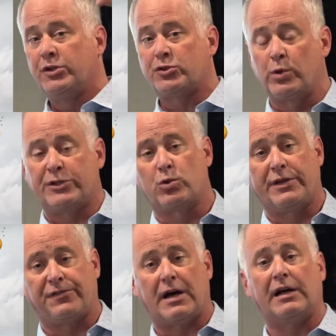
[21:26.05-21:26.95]

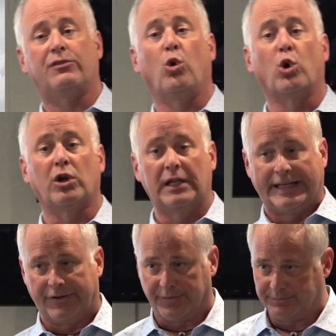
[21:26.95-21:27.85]
2025 or
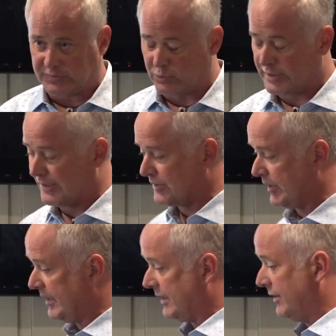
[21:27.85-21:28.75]
later. So we're getting to
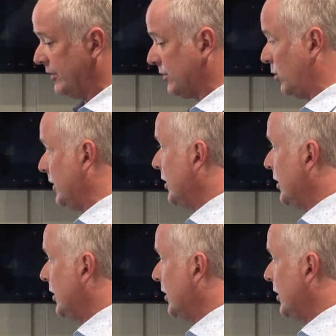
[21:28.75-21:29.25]
the end of this. So in